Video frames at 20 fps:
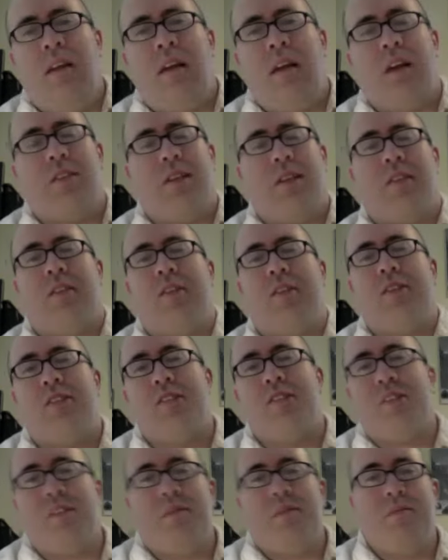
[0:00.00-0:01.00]
I think
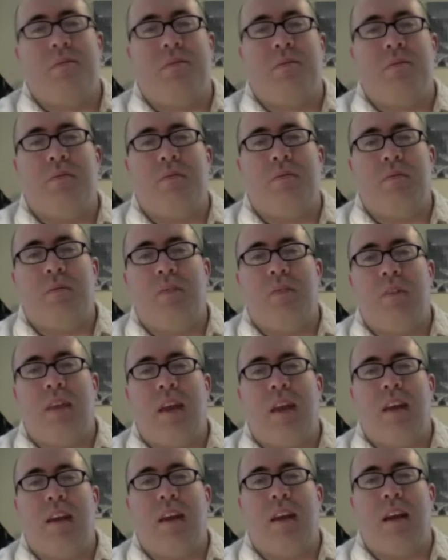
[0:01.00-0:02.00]
there's
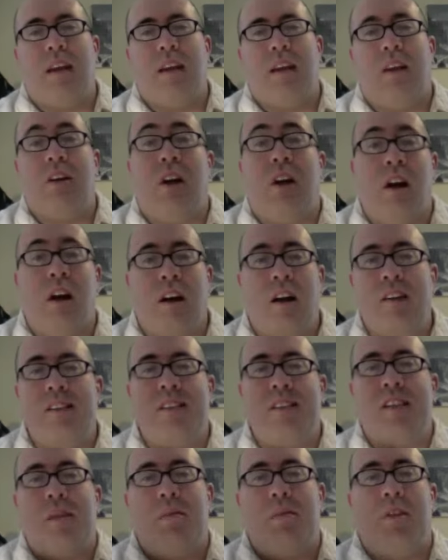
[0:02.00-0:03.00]
a
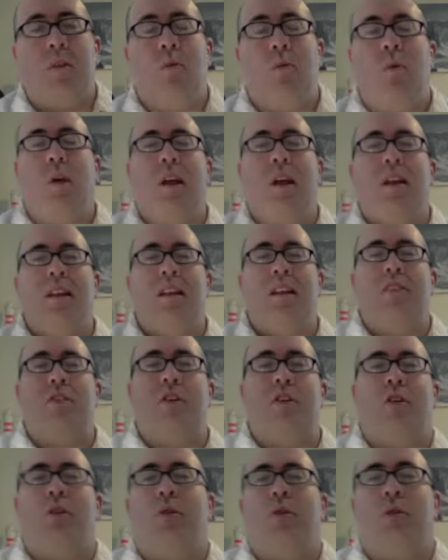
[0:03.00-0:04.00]
concept that we need
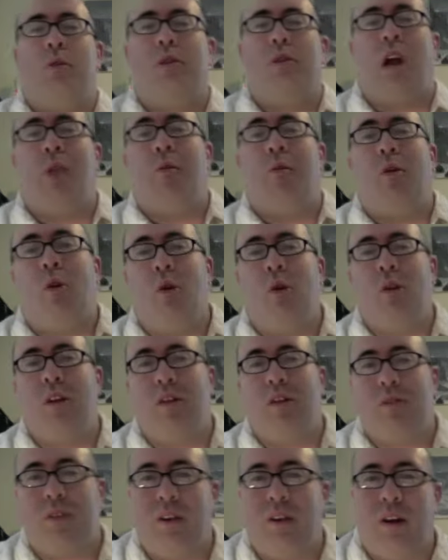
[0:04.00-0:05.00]
to grab a hold
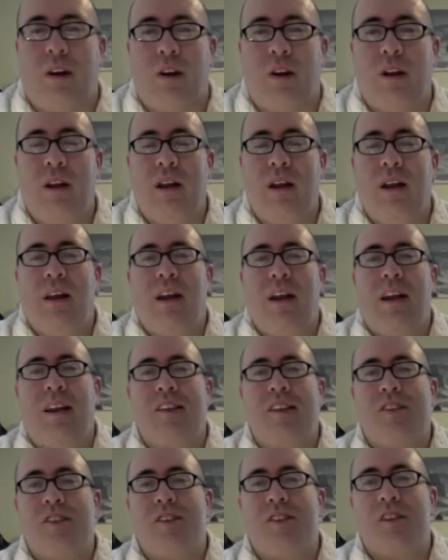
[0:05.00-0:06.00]
of here.
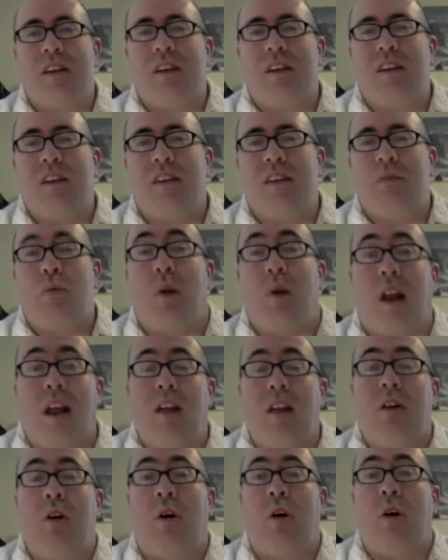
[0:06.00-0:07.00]
It's what I
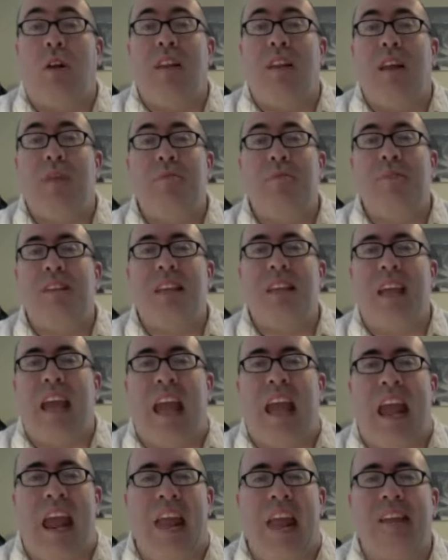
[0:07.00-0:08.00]
call
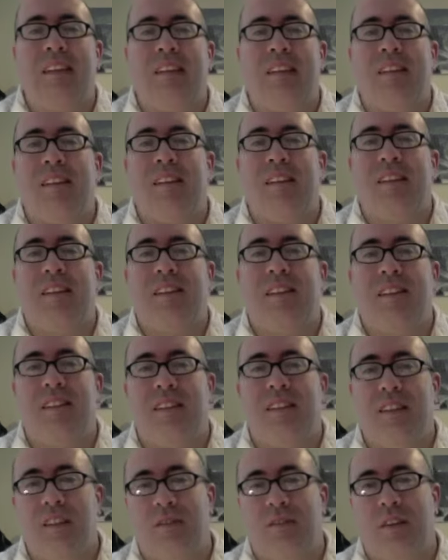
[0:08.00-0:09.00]
empty-handed
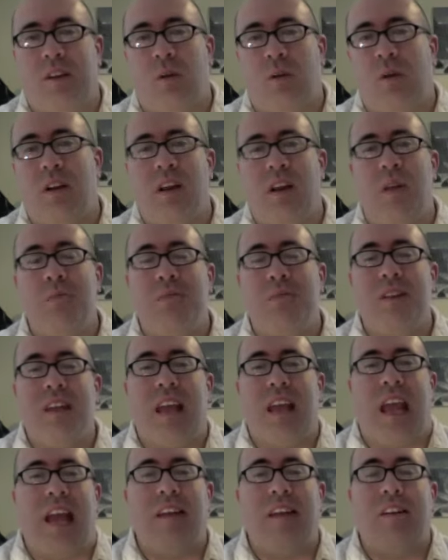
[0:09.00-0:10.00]
living, or
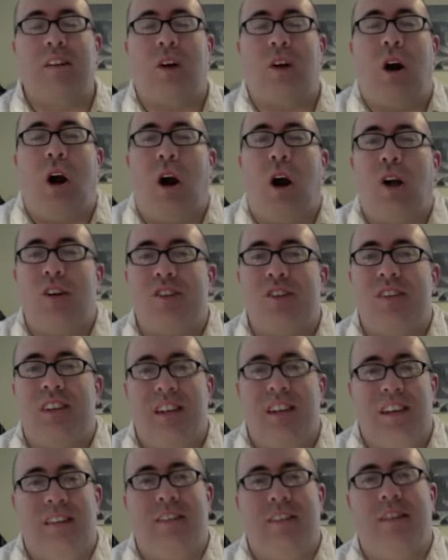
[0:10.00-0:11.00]
empty-handed heart
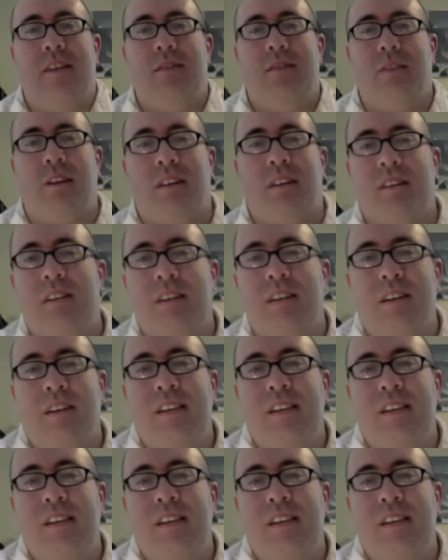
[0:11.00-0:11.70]
living.